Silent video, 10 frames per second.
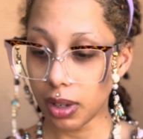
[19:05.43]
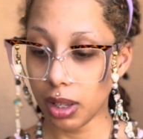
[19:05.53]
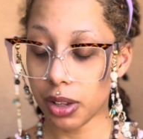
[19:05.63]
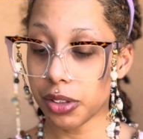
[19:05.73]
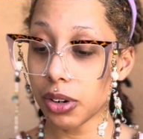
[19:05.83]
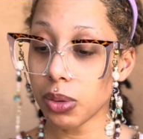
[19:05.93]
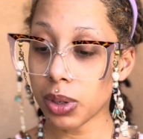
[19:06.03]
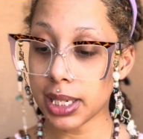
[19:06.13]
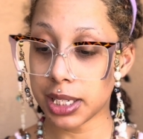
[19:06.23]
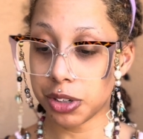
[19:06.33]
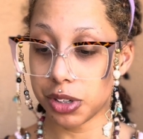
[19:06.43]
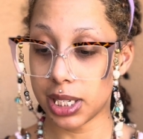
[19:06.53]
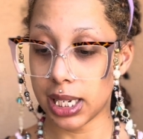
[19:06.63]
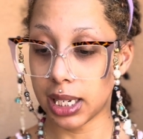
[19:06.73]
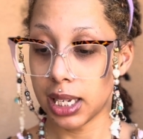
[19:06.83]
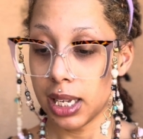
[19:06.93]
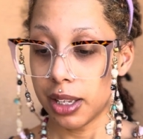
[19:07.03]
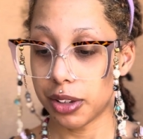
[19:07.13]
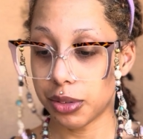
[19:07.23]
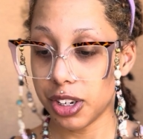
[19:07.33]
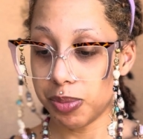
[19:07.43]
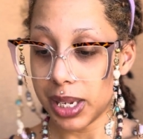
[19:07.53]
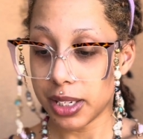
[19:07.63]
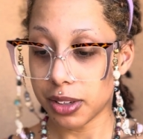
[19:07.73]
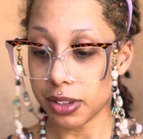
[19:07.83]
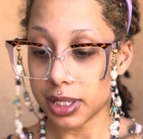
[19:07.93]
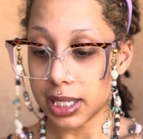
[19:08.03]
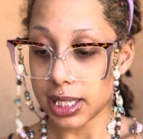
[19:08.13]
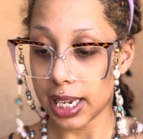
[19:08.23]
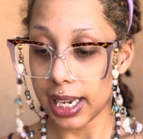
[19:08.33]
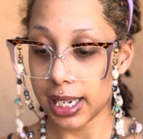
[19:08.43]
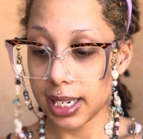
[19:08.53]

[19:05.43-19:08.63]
The third one is interesting. The Three of Pentacles is like,